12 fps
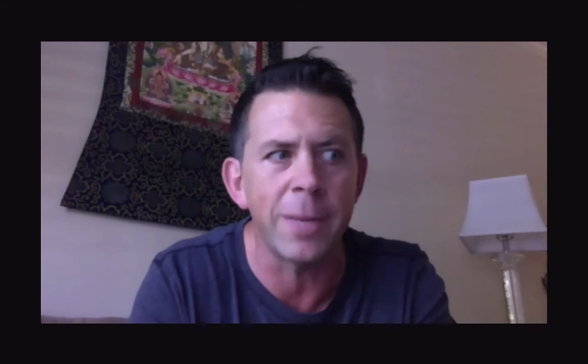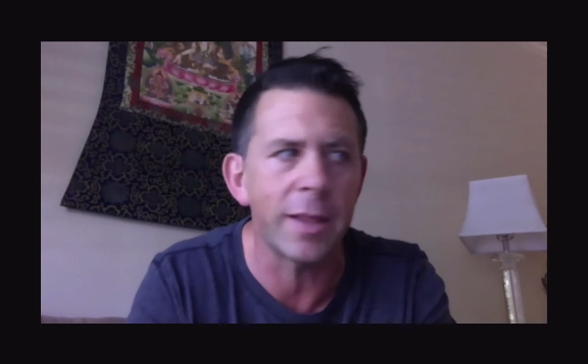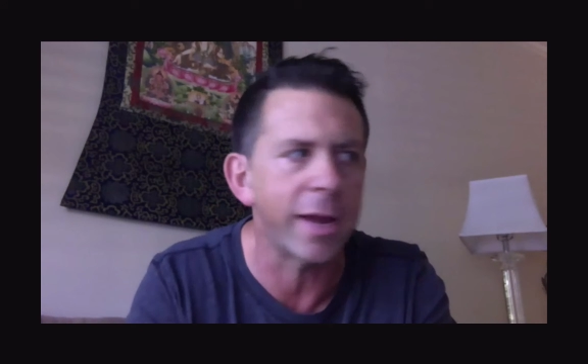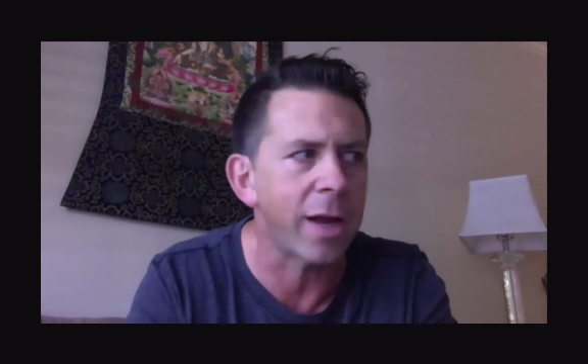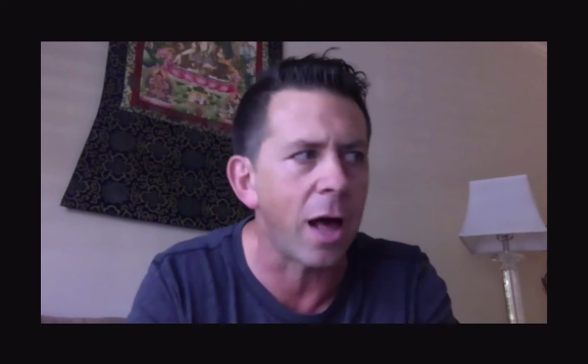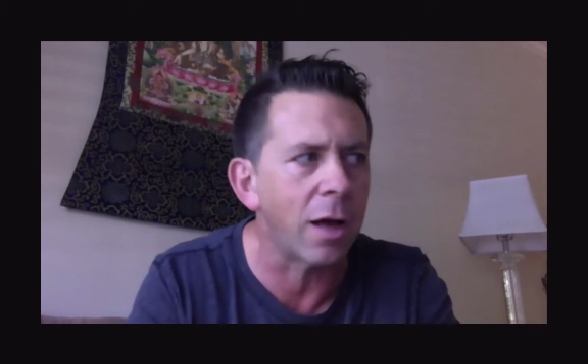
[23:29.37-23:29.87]

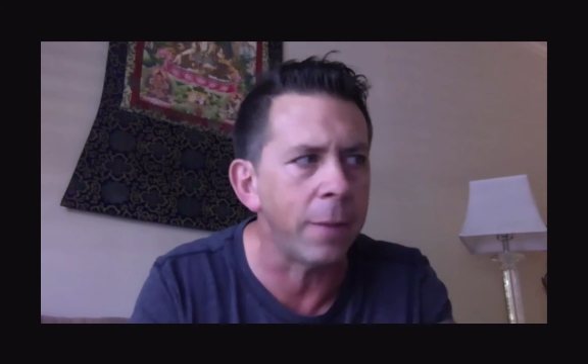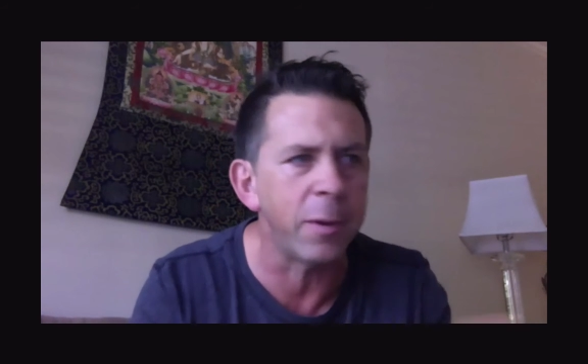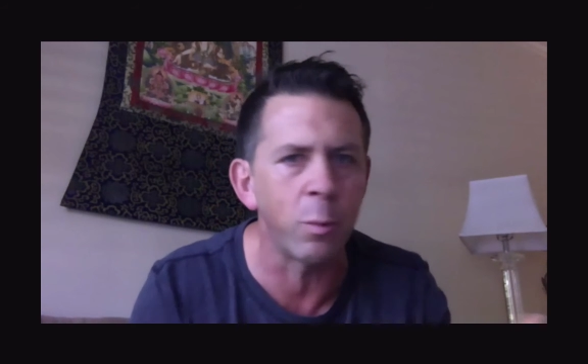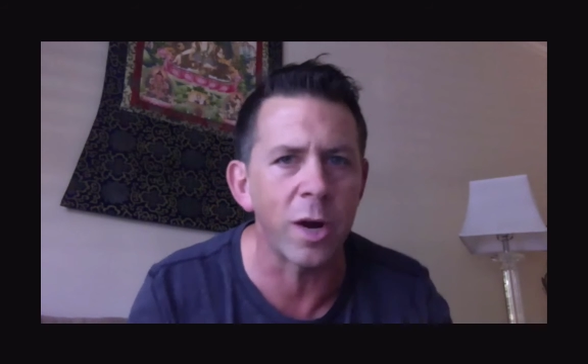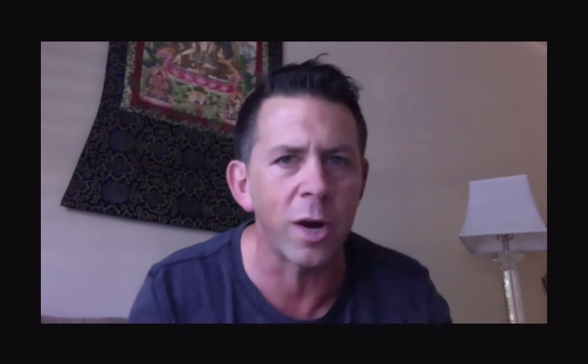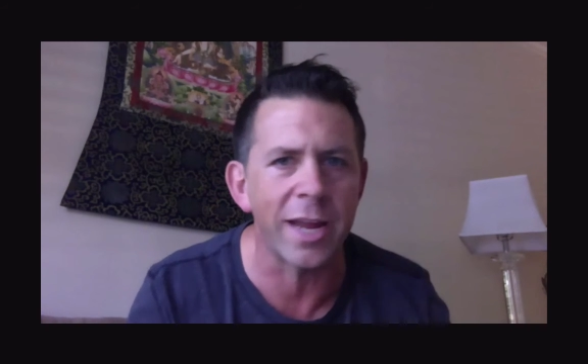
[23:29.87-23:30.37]
Like I'll come and
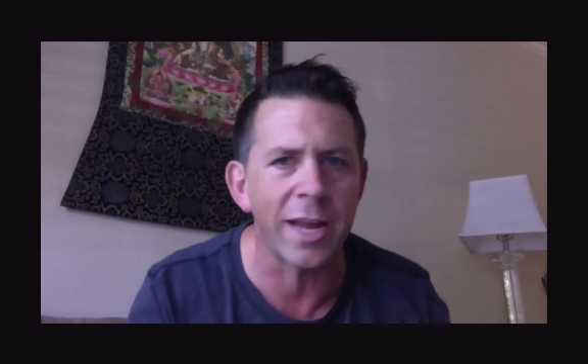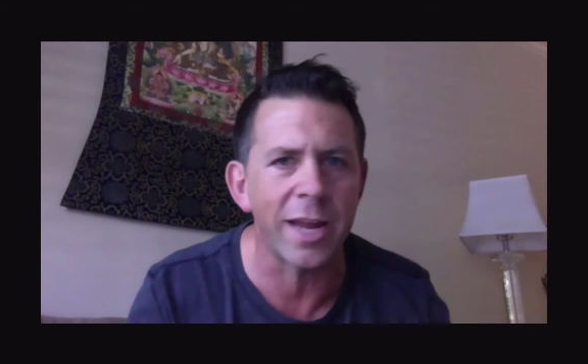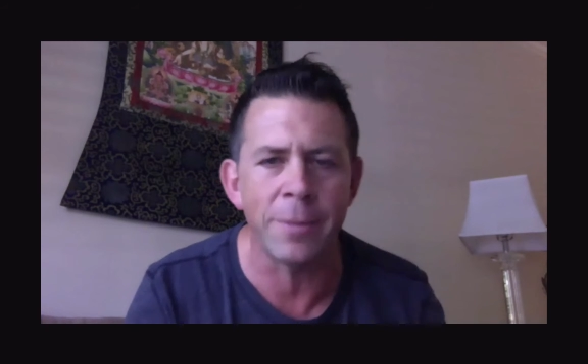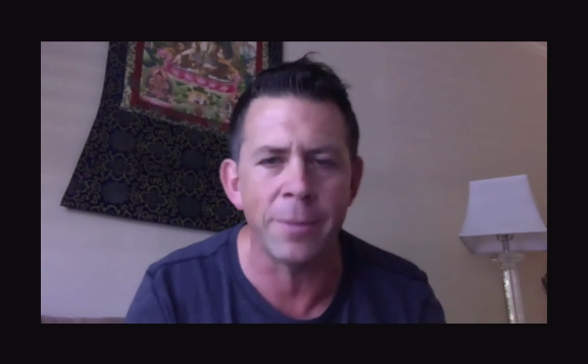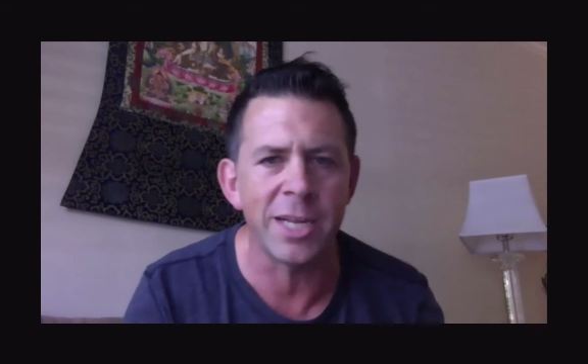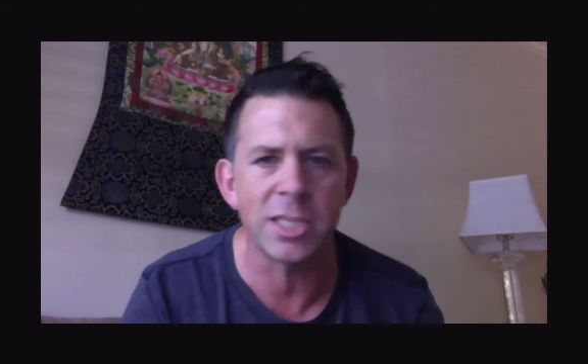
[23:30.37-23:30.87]
work at a
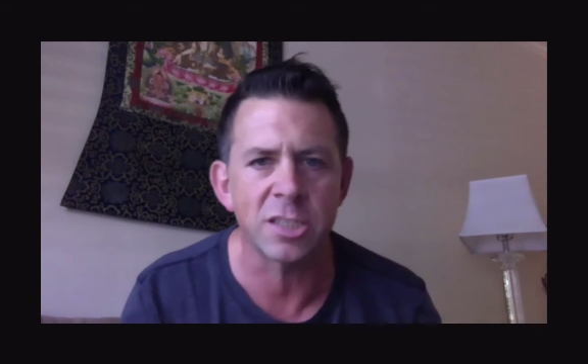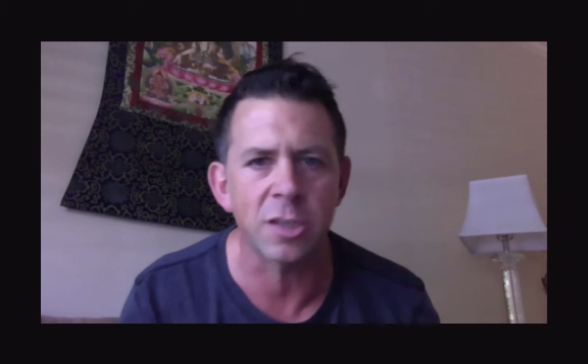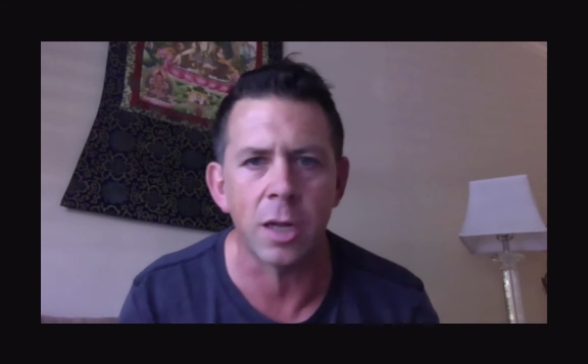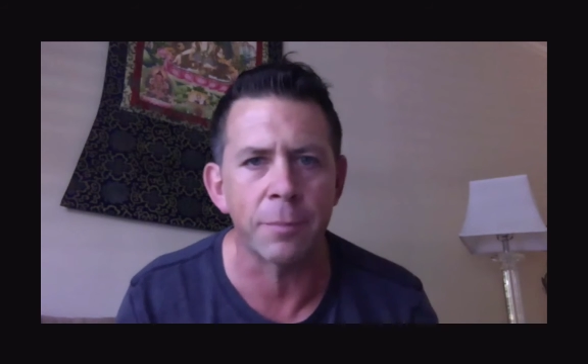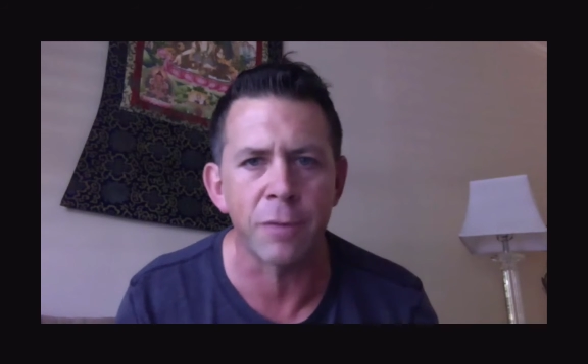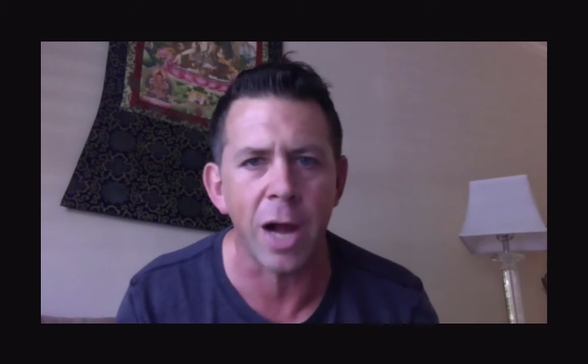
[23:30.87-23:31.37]
company
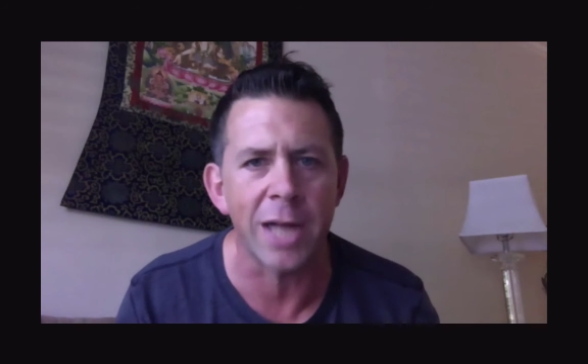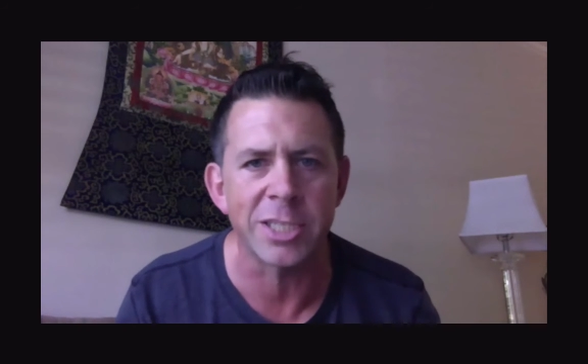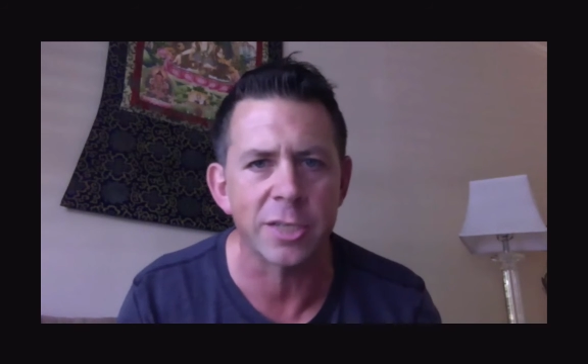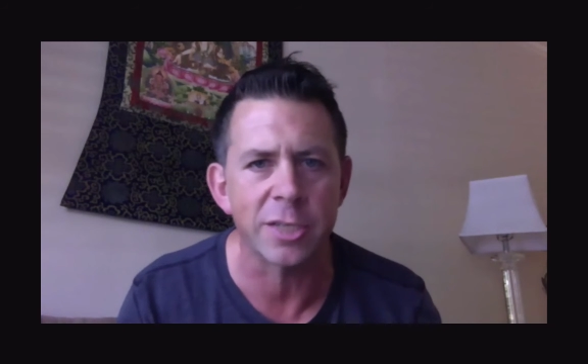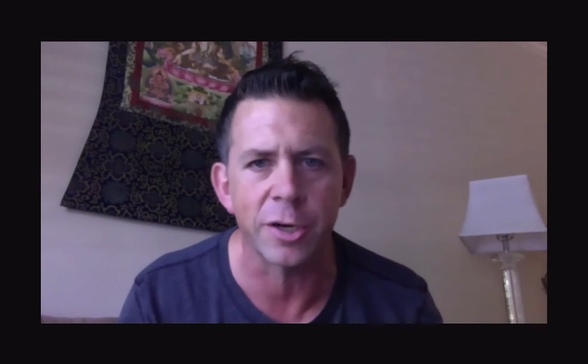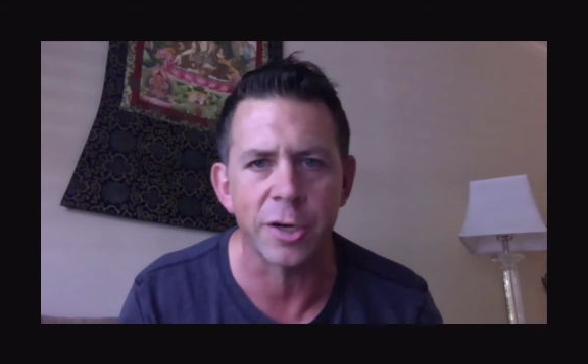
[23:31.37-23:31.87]
just on a
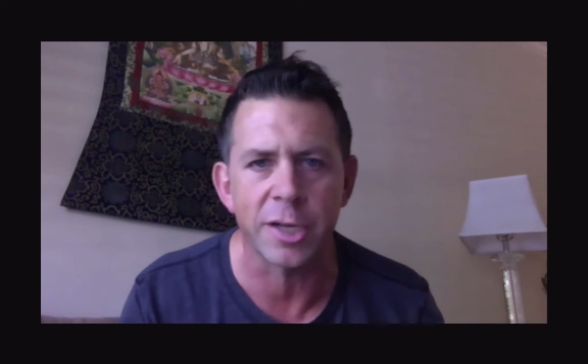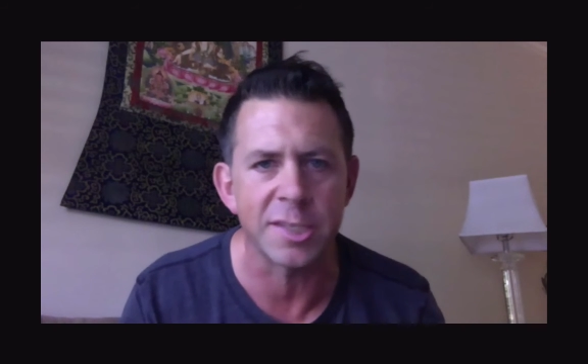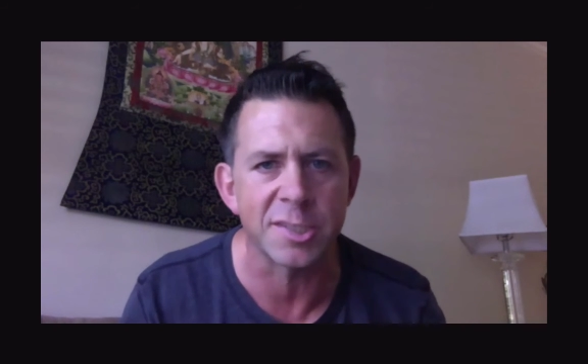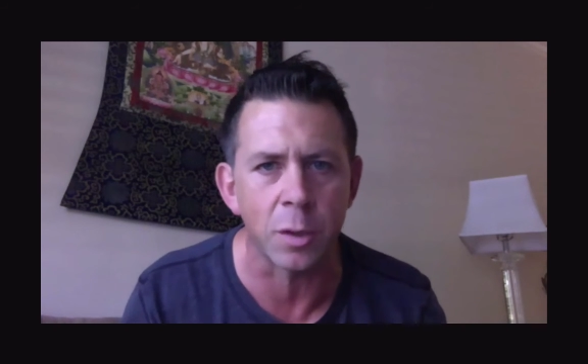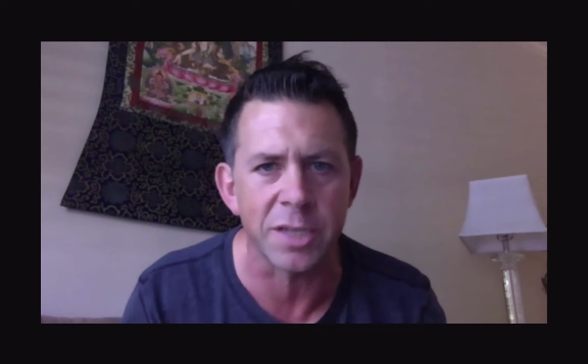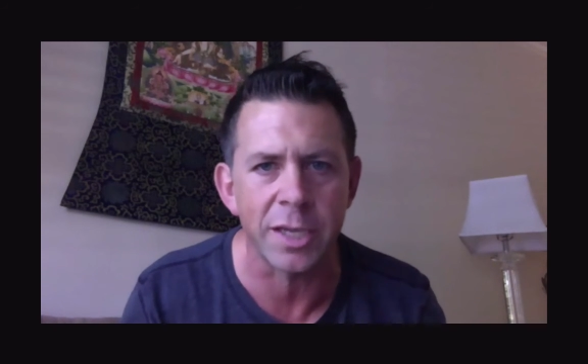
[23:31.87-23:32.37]
project or
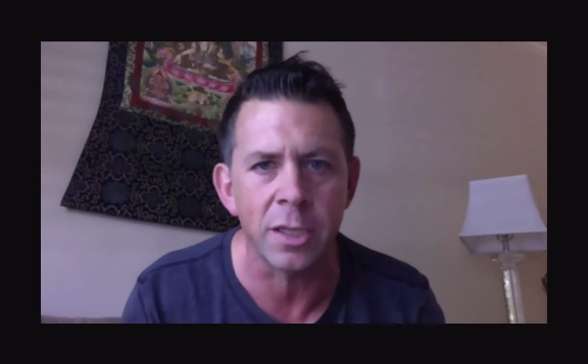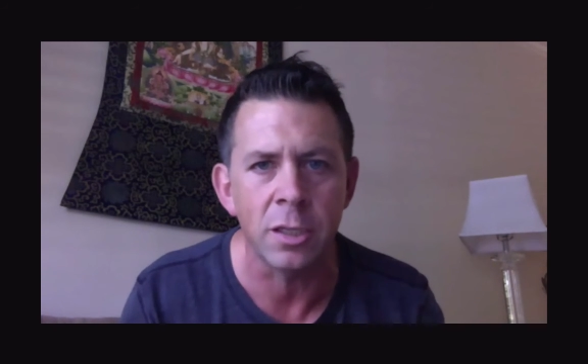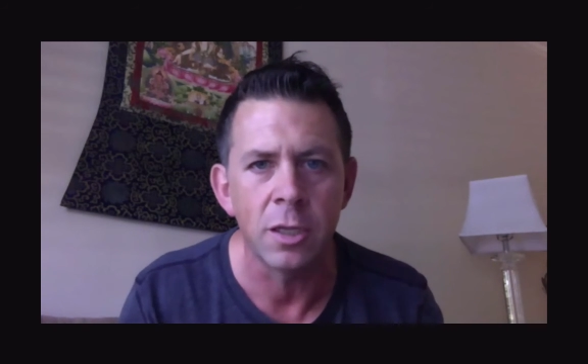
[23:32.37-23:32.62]
consulting.